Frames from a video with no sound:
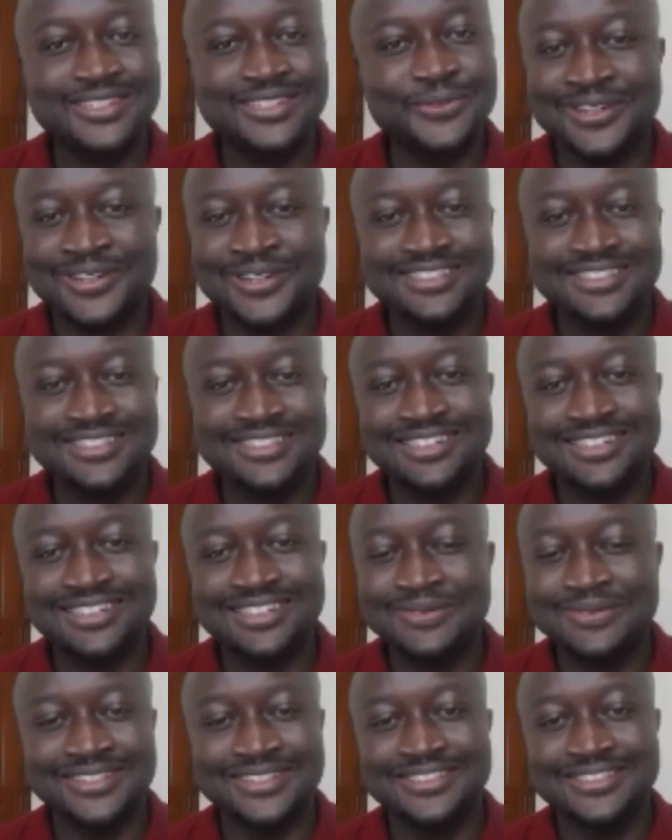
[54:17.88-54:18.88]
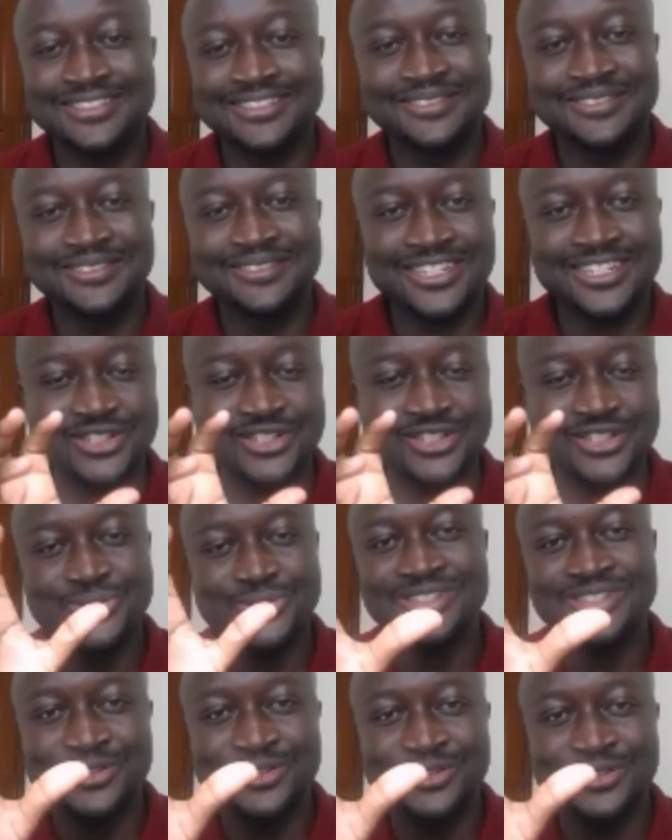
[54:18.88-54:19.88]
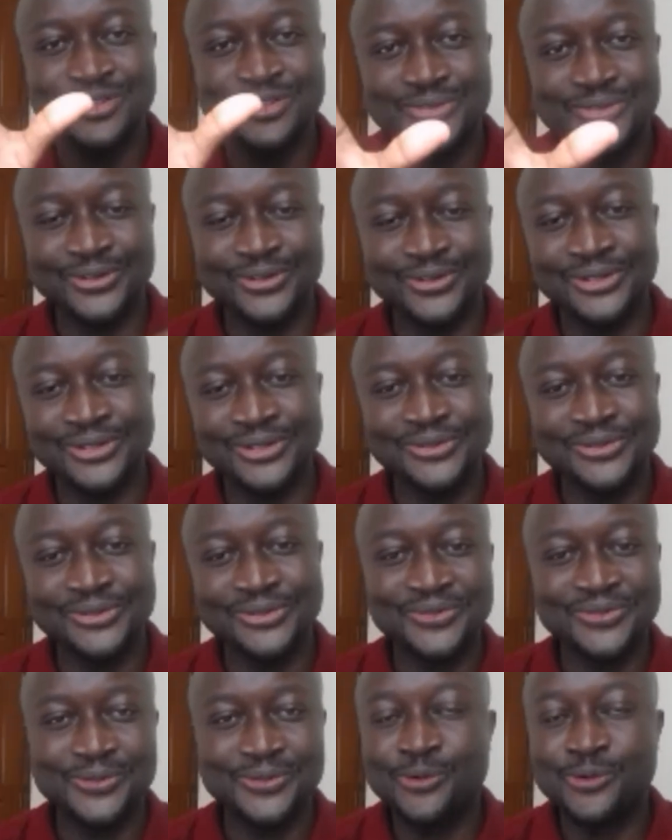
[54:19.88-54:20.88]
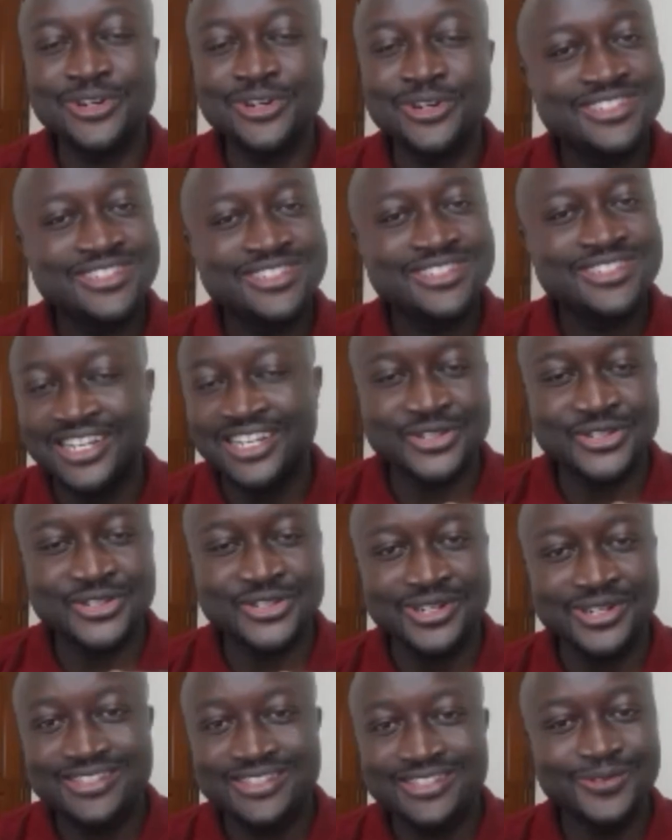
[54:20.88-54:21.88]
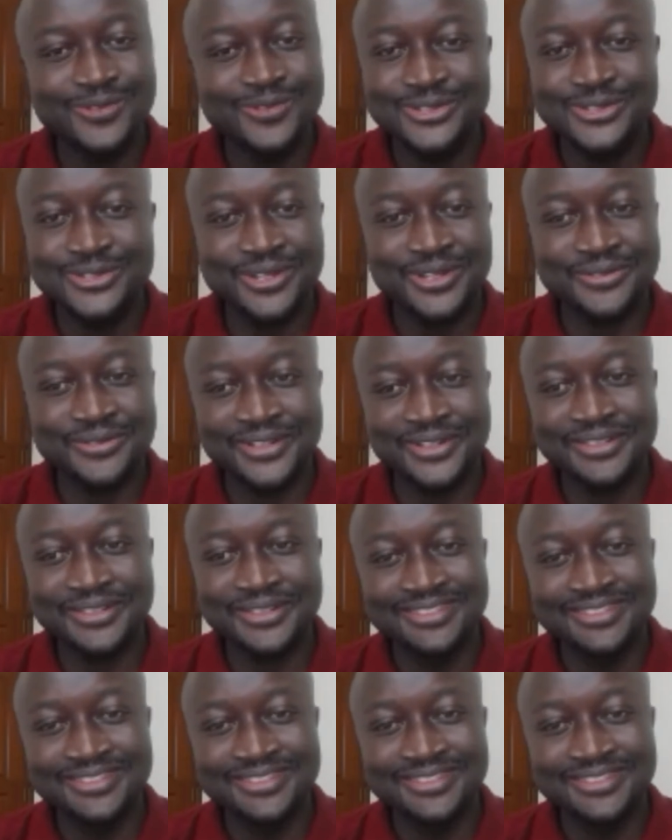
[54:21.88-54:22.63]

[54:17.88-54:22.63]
for us, Damaris. Just show us the portfolio. We won't you judge be, You will